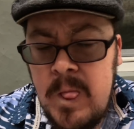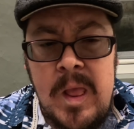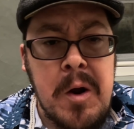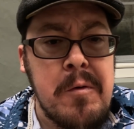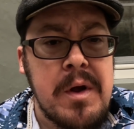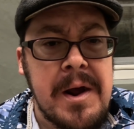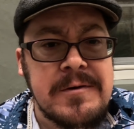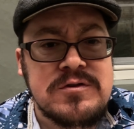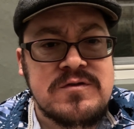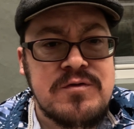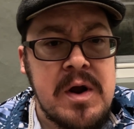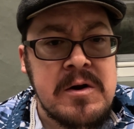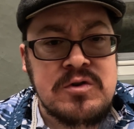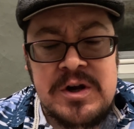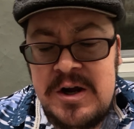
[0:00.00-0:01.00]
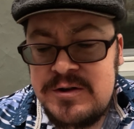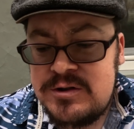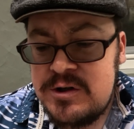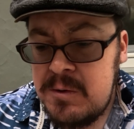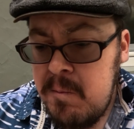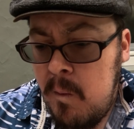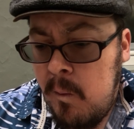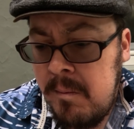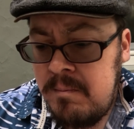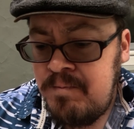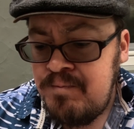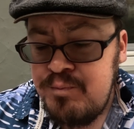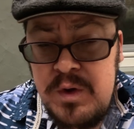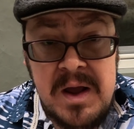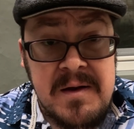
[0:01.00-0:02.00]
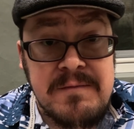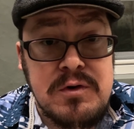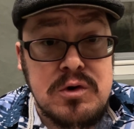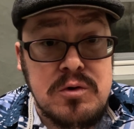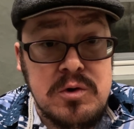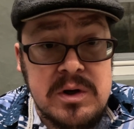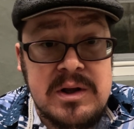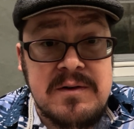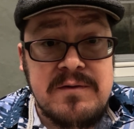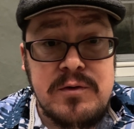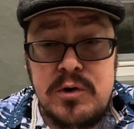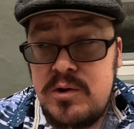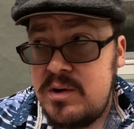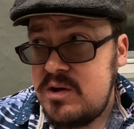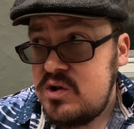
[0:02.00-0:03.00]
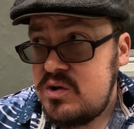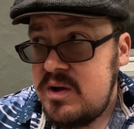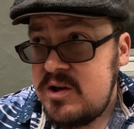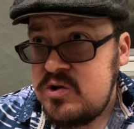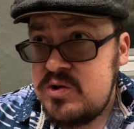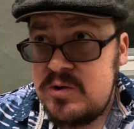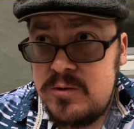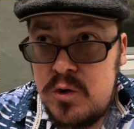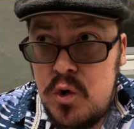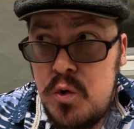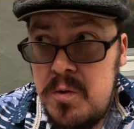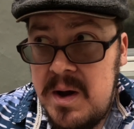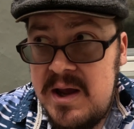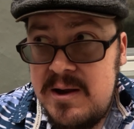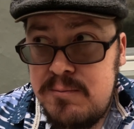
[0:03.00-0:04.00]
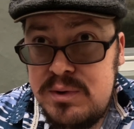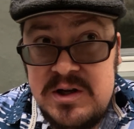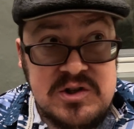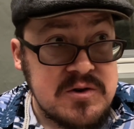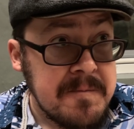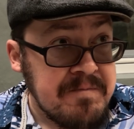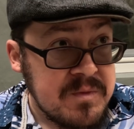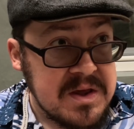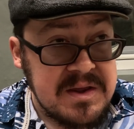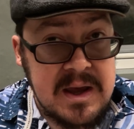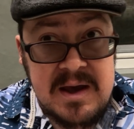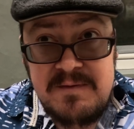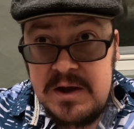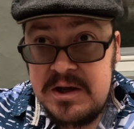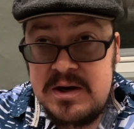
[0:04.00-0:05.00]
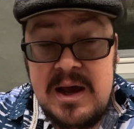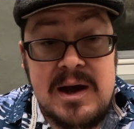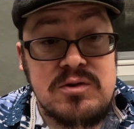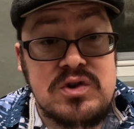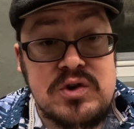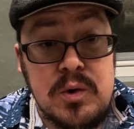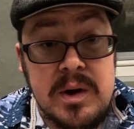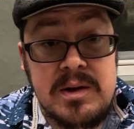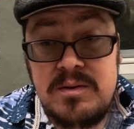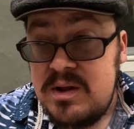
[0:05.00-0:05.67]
Oh, that is fantastic. Yeah, if you're looking for a nice little quiet place, and we have like an outdoor.